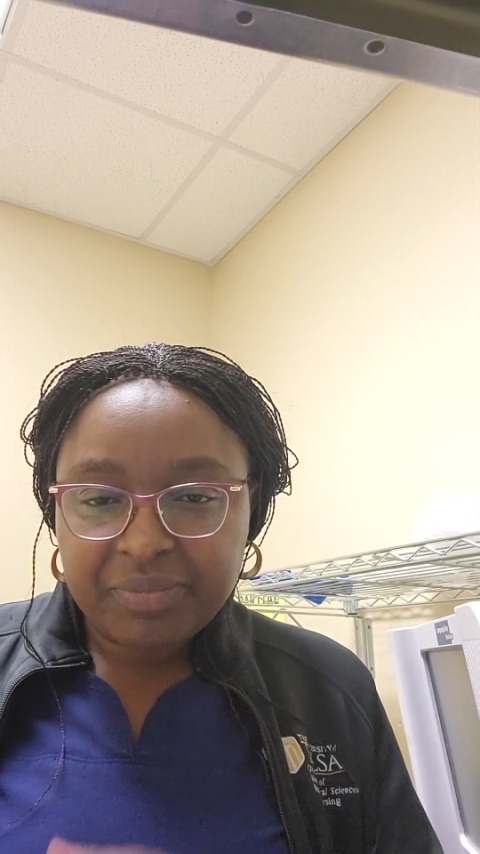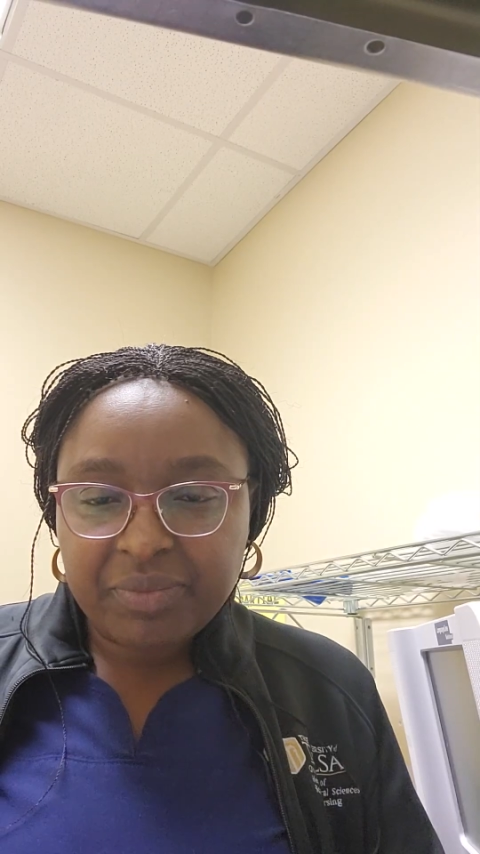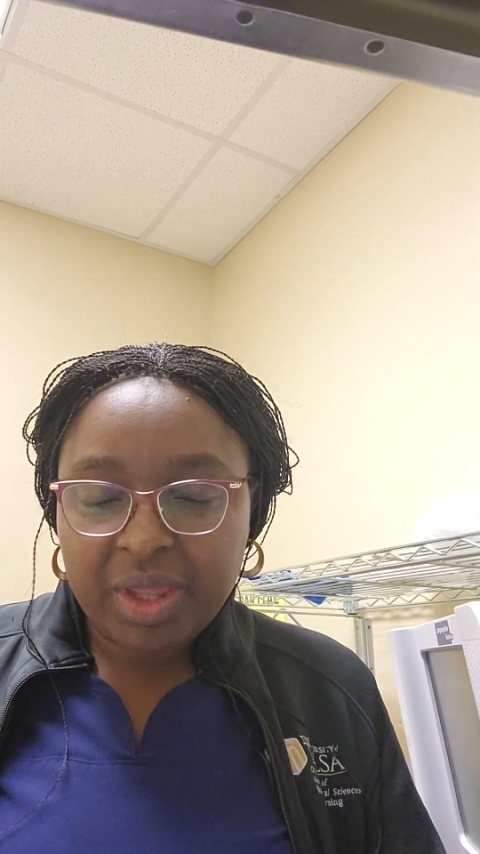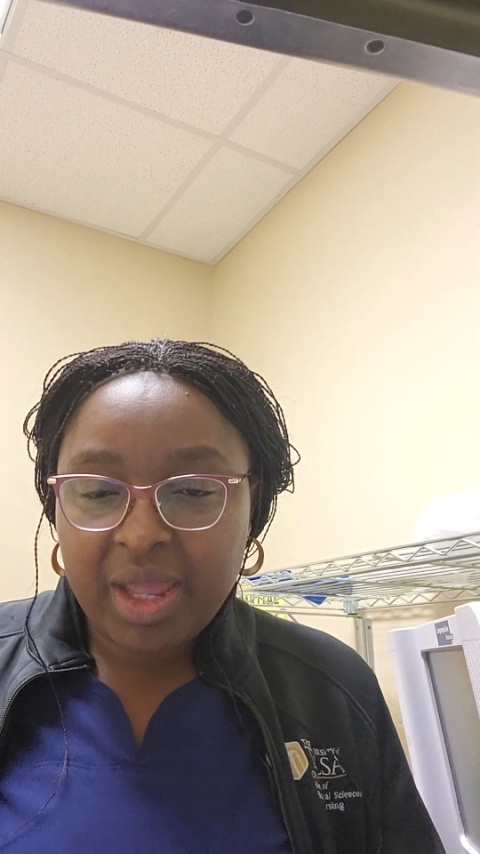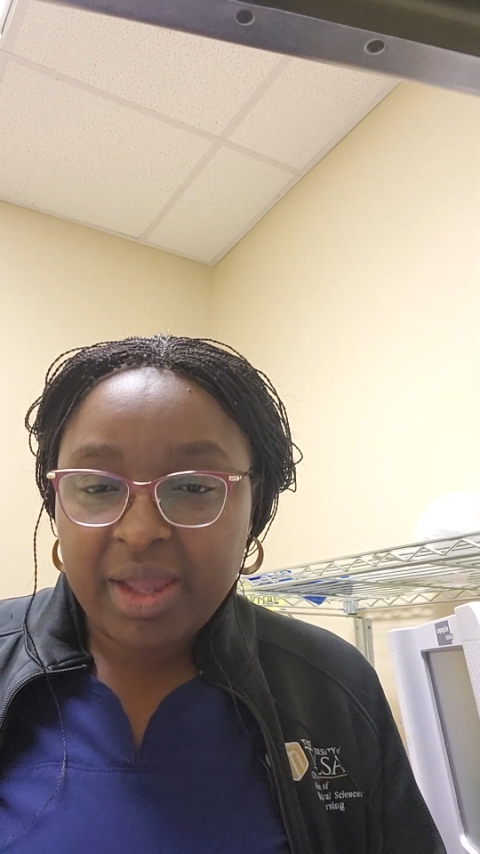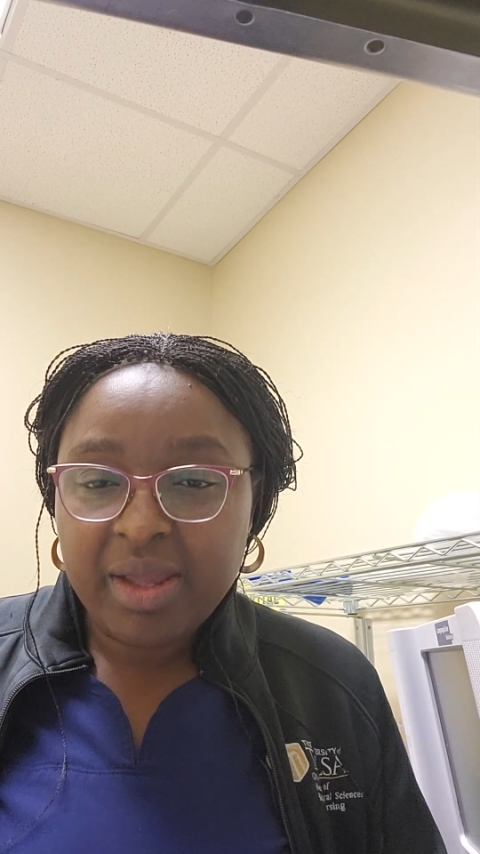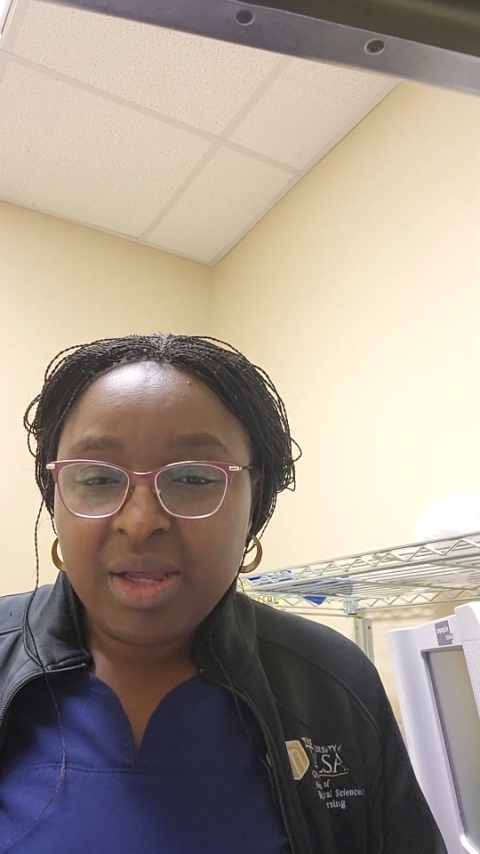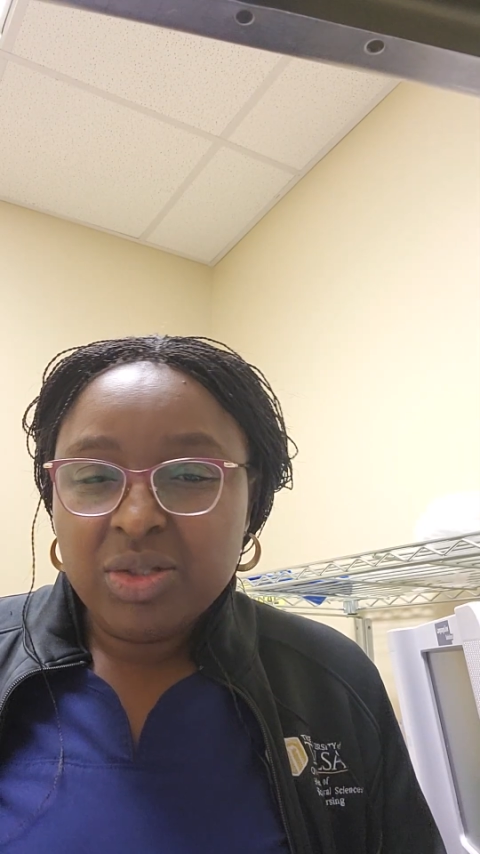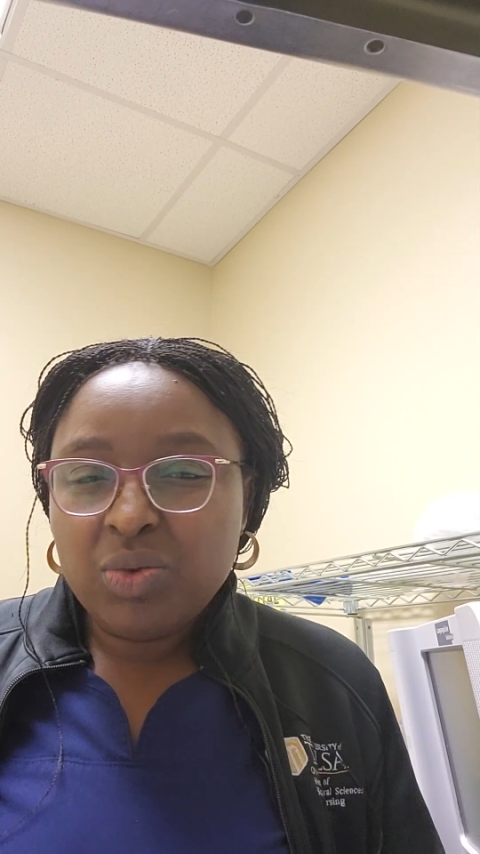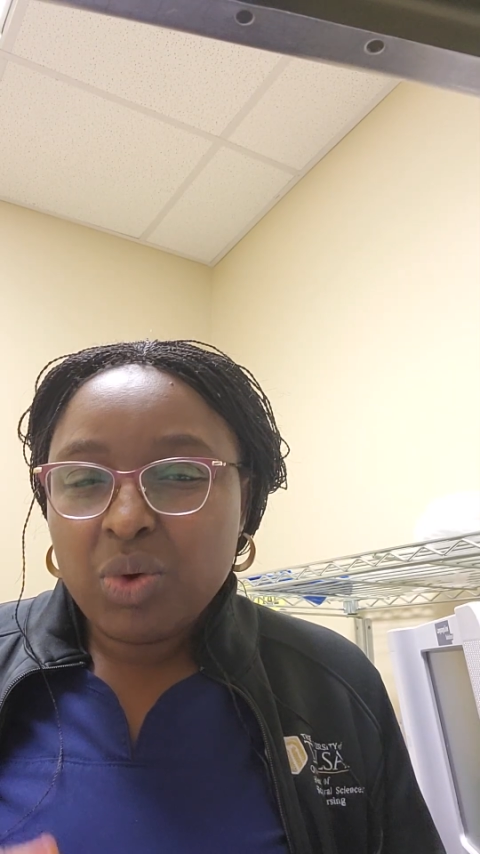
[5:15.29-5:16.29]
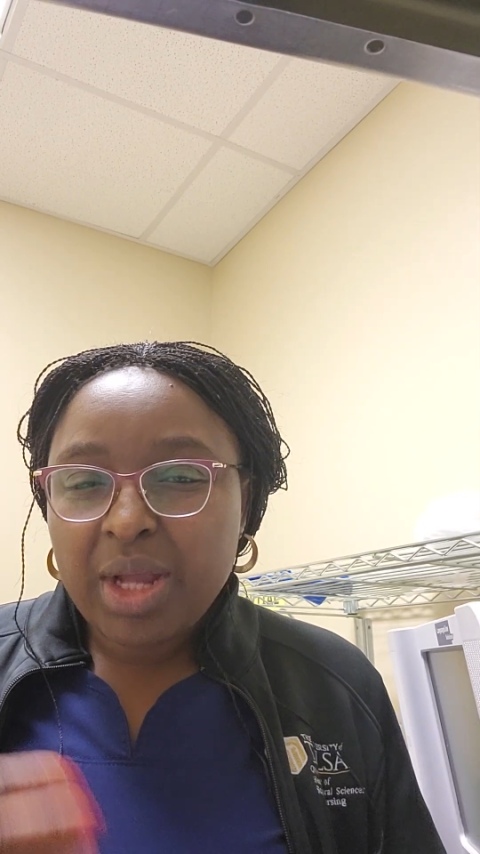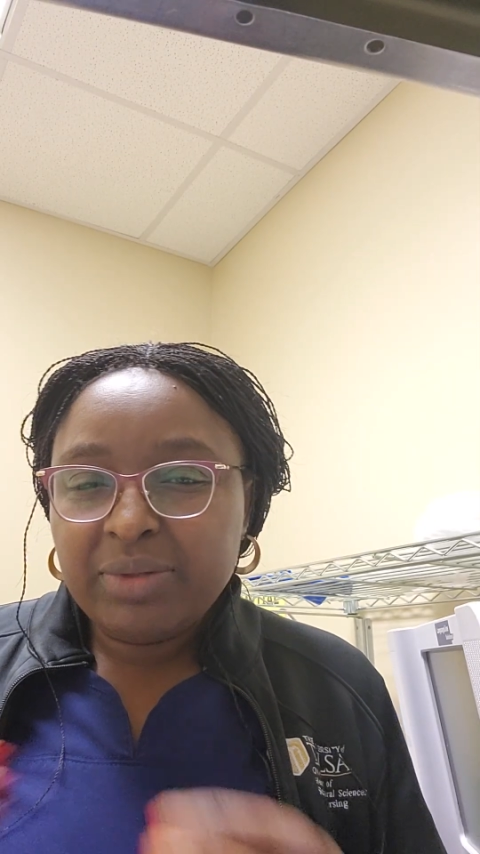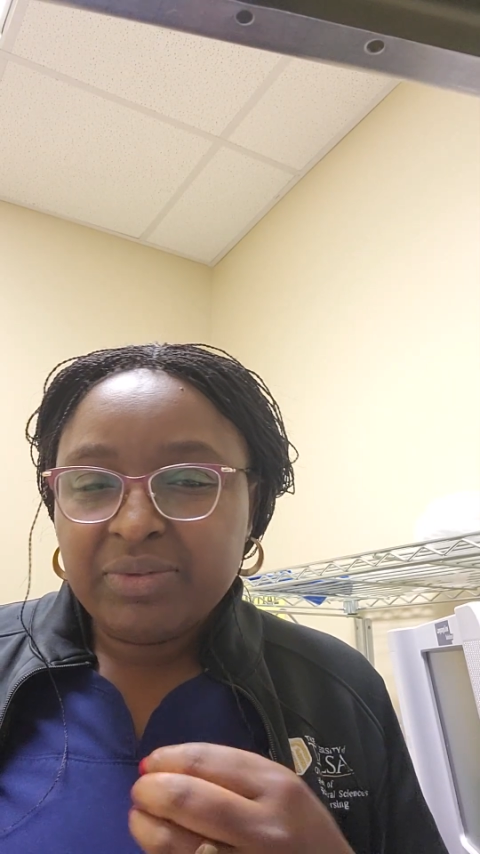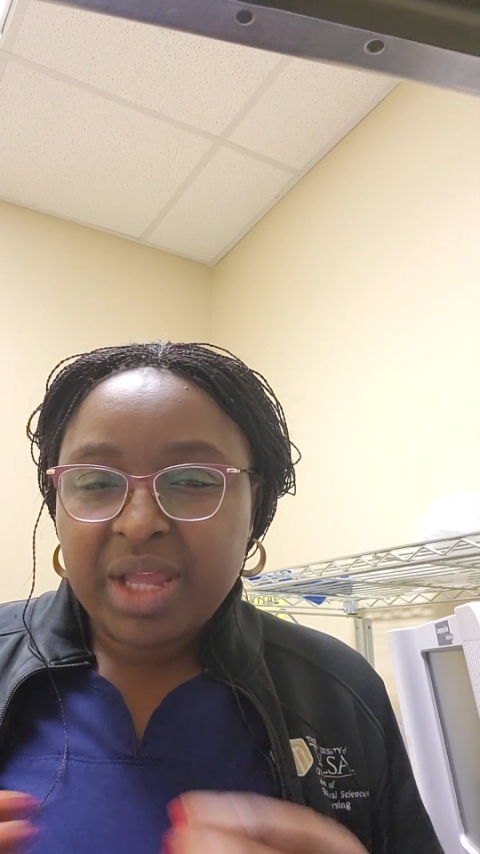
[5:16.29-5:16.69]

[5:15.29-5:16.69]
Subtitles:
Okay, so what kind of